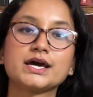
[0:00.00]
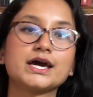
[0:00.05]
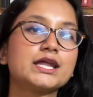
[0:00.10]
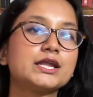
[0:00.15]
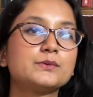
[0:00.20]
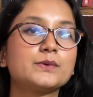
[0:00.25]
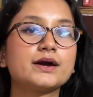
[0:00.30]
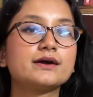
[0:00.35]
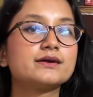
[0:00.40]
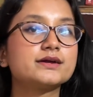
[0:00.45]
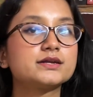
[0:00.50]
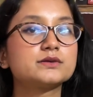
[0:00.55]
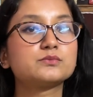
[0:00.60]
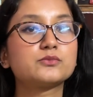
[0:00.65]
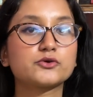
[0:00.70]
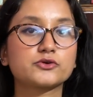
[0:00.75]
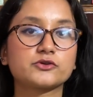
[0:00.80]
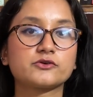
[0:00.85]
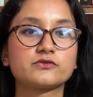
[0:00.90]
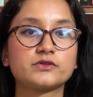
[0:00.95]
Anyway, I rated
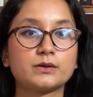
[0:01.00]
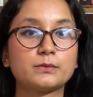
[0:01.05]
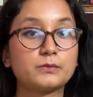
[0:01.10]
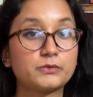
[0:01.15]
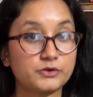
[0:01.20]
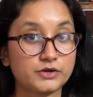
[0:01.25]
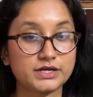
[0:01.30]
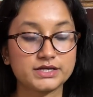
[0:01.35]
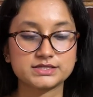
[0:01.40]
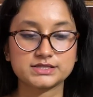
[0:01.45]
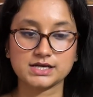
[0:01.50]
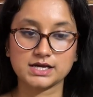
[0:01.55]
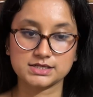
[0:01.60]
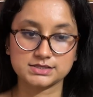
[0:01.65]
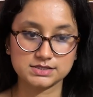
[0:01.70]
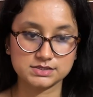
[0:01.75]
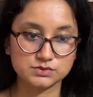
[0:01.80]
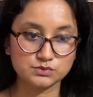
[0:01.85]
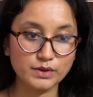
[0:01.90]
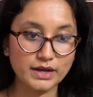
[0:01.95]
both of them 3 stars
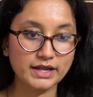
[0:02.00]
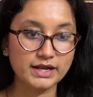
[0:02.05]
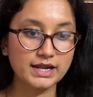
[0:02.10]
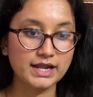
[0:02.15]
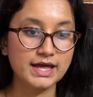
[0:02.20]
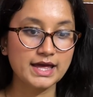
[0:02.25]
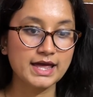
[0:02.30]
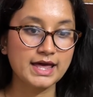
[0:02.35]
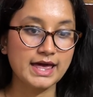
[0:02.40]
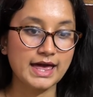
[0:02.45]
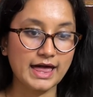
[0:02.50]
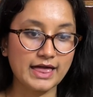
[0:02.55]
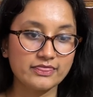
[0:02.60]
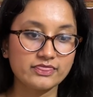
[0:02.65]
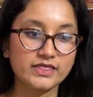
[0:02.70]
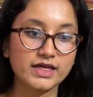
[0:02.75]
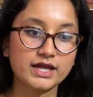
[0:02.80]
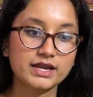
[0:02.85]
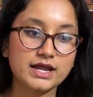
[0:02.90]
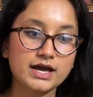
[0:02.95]
as well.
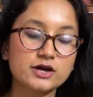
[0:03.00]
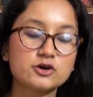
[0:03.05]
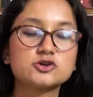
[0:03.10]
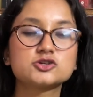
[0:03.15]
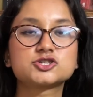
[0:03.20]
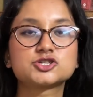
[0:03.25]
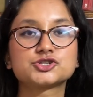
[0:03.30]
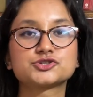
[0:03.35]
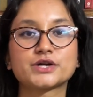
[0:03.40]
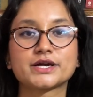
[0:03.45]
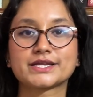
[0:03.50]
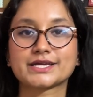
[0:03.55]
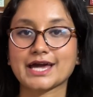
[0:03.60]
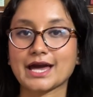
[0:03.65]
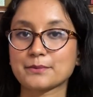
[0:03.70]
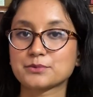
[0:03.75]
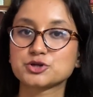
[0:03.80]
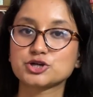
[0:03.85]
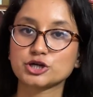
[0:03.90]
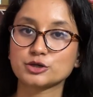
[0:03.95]
And then I also read
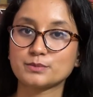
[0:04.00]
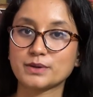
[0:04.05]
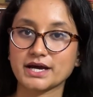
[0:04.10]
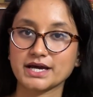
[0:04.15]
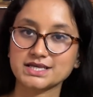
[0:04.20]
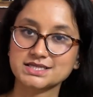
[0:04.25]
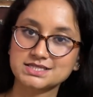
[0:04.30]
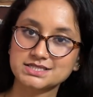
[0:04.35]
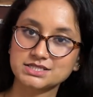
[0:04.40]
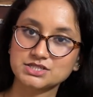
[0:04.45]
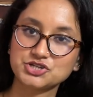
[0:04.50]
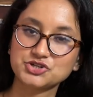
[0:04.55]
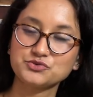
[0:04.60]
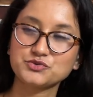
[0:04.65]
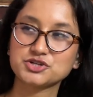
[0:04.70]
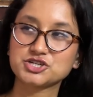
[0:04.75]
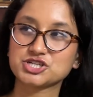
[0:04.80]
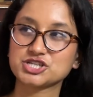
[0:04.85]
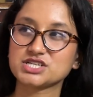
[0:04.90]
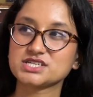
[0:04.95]
Captured by a Sinner,
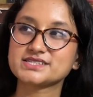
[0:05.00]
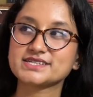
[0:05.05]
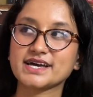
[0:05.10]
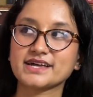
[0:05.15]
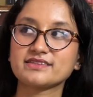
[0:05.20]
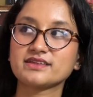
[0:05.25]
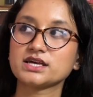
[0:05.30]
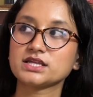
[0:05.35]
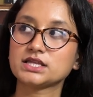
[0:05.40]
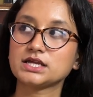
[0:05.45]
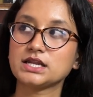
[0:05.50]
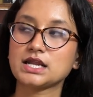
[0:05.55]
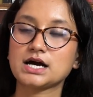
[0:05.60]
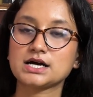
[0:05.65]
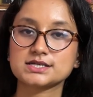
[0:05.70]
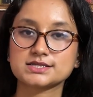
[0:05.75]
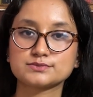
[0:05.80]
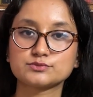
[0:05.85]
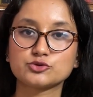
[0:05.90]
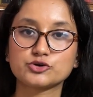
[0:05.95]
which is, I think, the
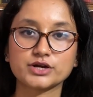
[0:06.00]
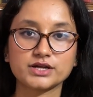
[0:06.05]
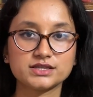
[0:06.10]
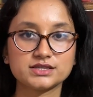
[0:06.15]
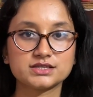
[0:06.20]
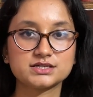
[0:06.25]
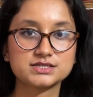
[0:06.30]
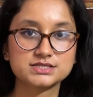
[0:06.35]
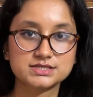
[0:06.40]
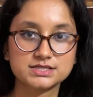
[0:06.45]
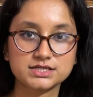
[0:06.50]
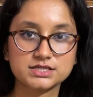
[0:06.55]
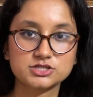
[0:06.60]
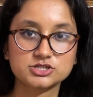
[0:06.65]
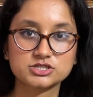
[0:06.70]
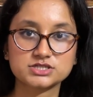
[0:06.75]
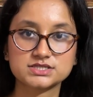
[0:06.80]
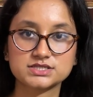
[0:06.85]
last book in the Sinner